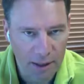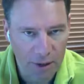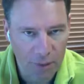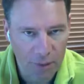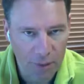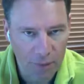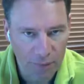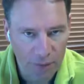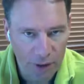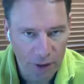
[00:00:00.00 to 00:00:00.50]

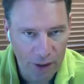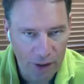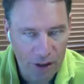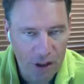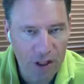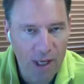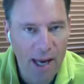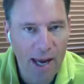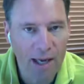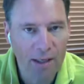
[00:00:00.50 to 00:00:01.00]
through various
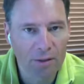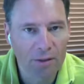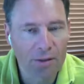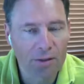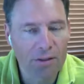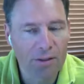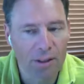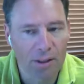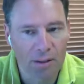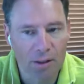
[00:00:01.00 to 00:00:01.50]

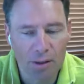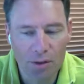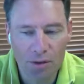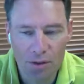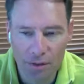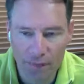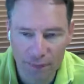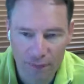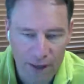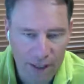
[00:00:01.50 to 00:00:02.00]
channels and use
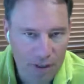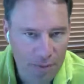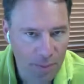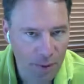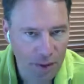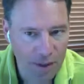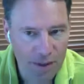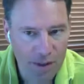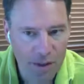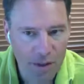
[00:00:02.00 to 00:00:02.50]
of
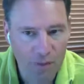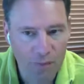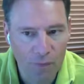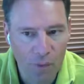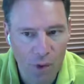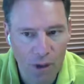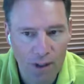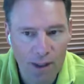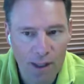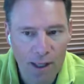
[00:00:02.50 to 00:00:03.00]
Facebook and so
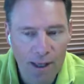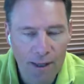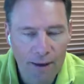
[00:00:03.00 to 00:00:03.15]
forth.